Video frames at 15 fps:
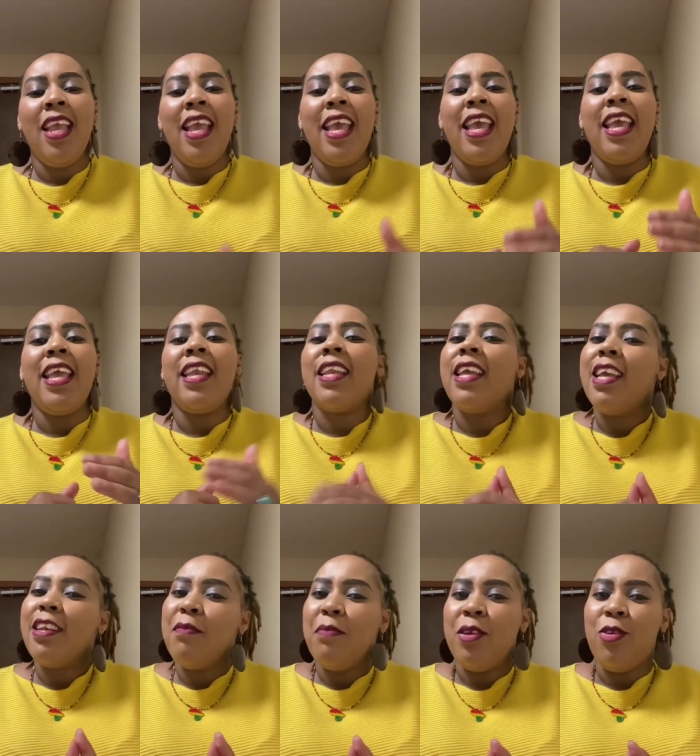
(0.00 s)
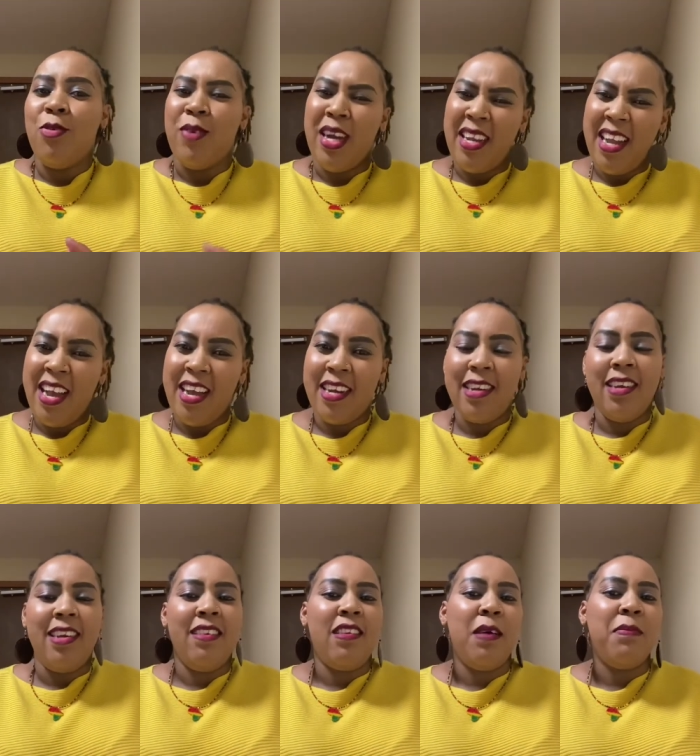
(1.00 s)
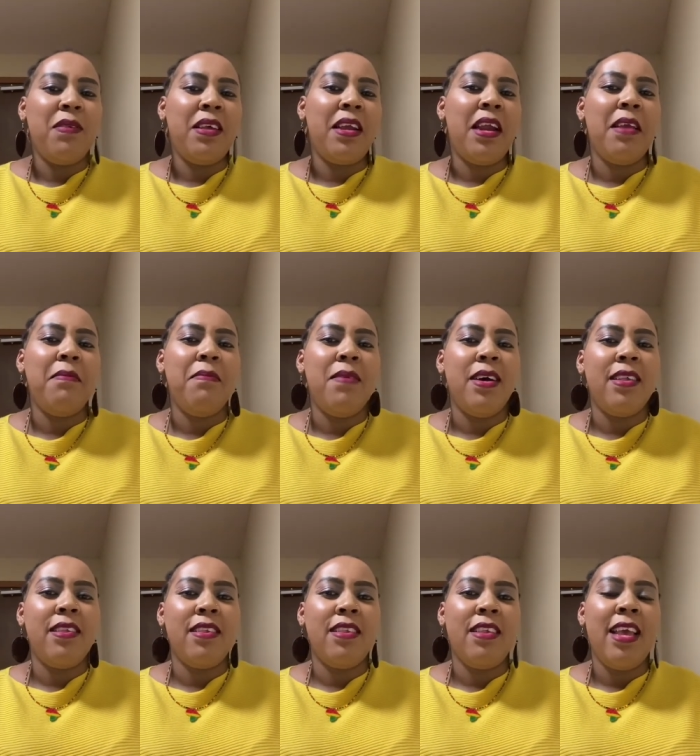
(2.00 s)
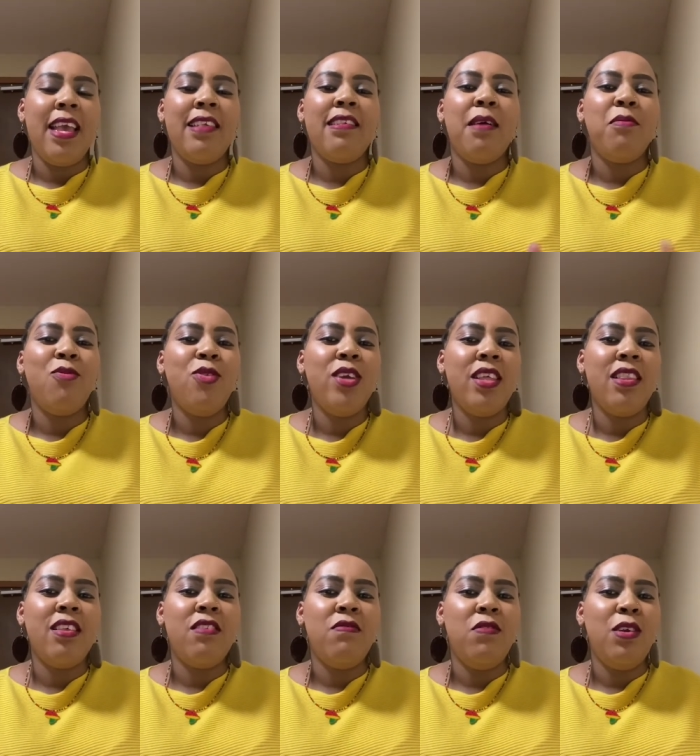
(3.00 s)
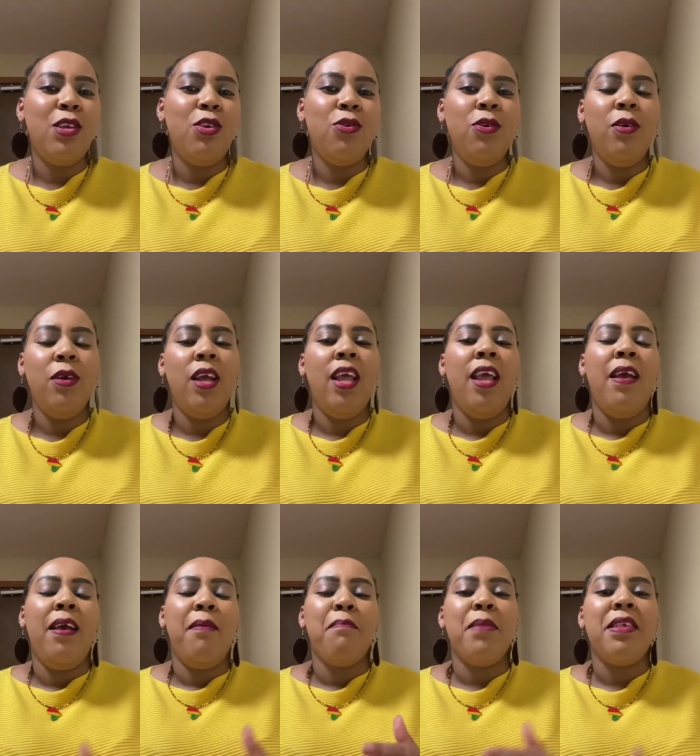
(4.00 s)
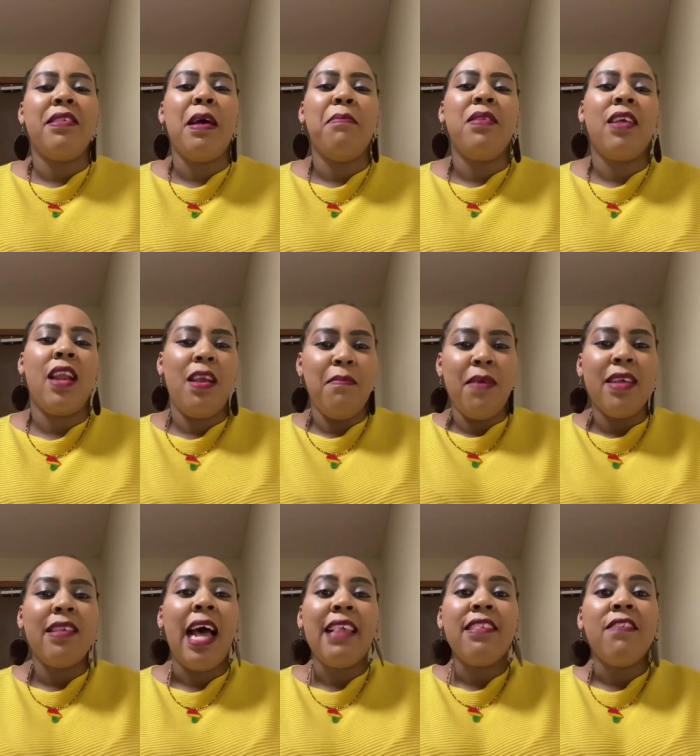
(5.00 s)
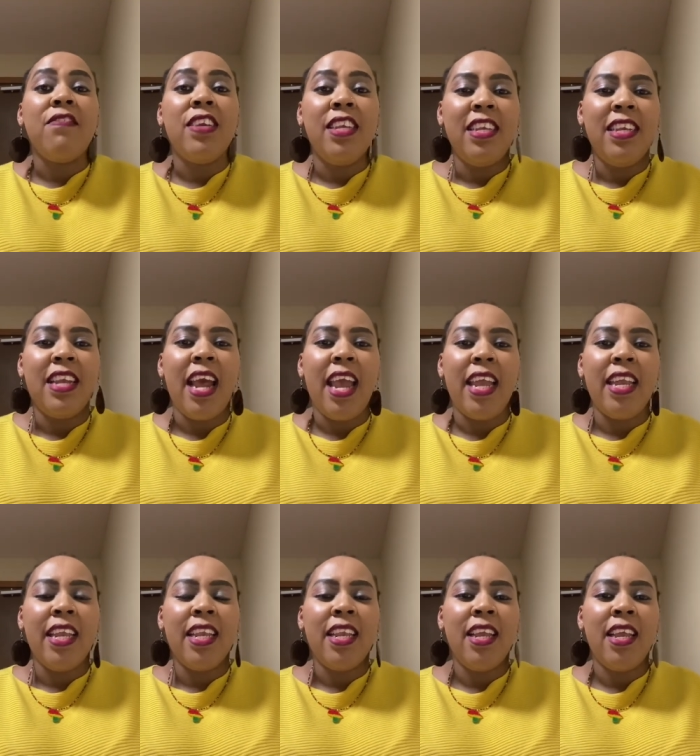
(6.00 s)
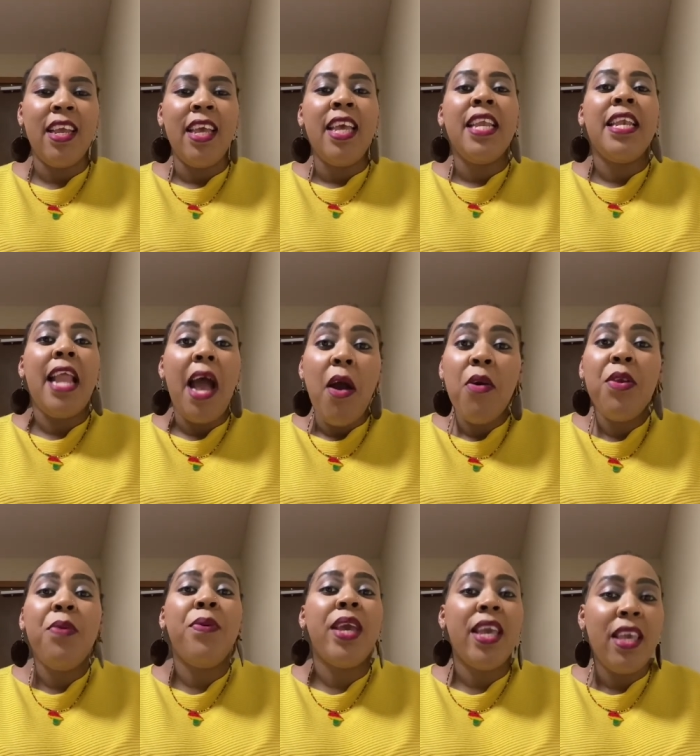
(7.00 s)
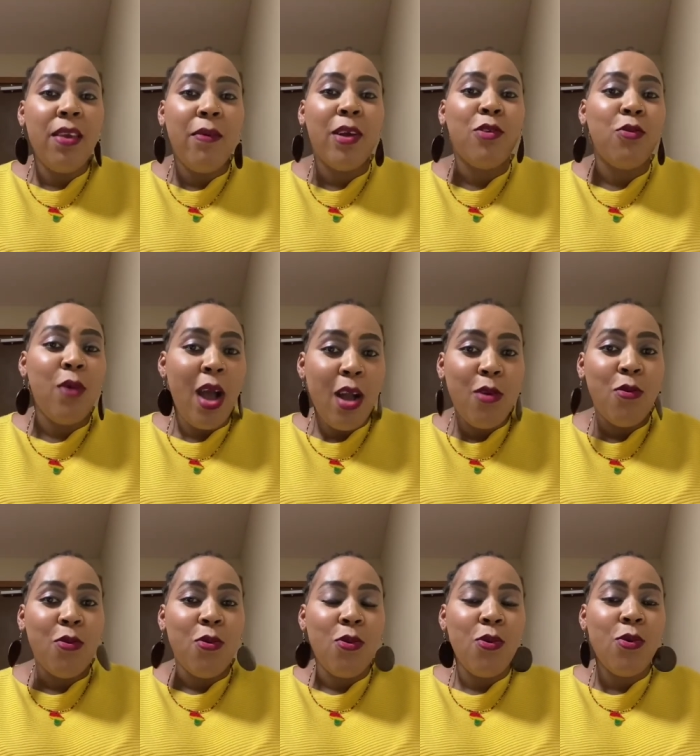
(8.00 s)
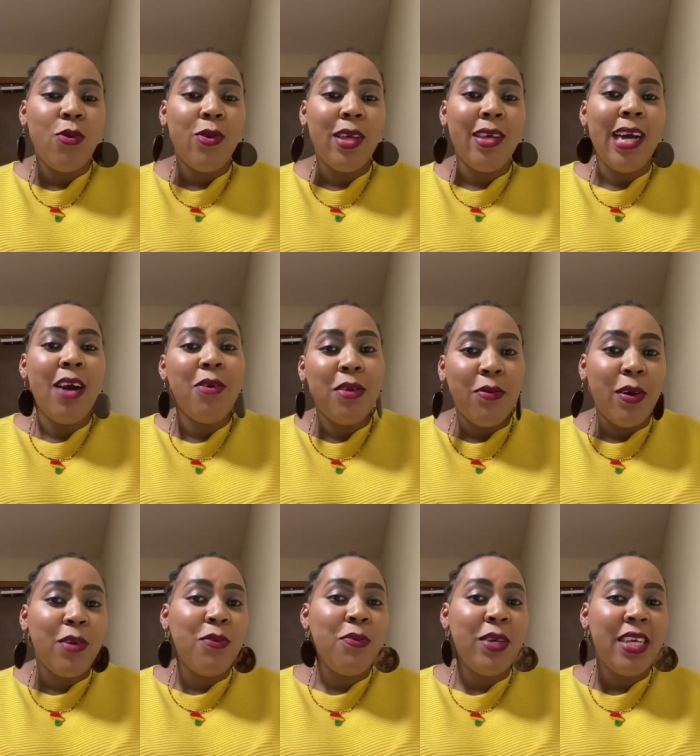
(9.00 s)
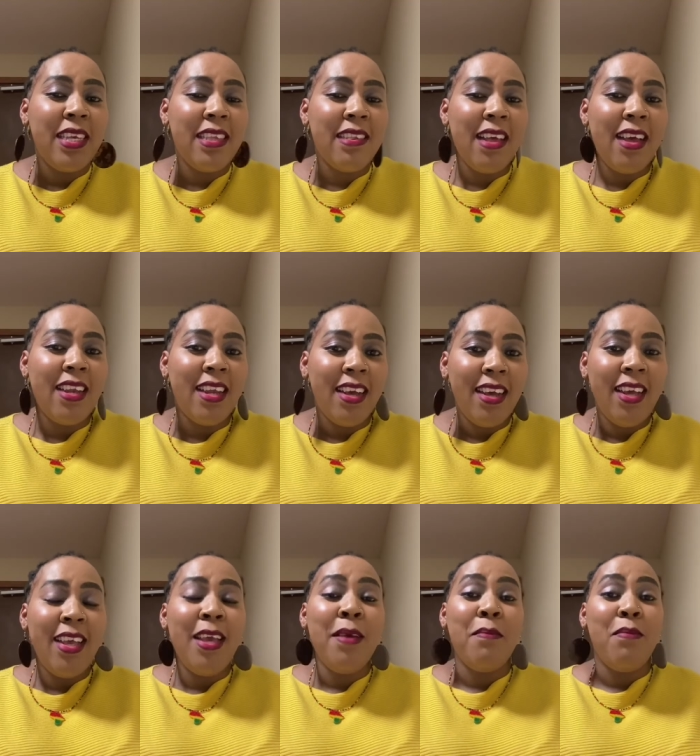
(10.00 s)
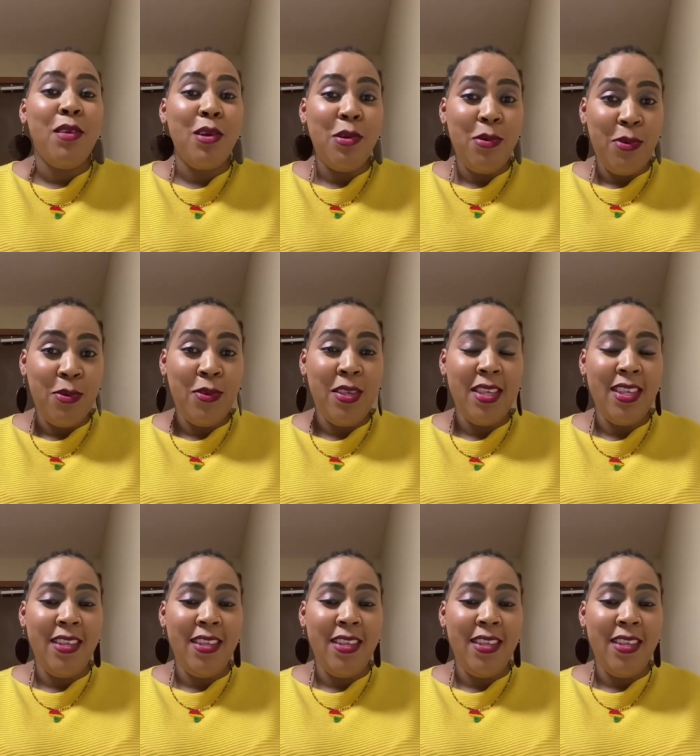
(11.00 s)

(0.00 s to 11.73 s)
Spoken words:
and get me to 100 subscribers. As I'm doing this video, my subscribers are 79. Nao ni wengi watu wangu. Au ni watu wengi sana. Because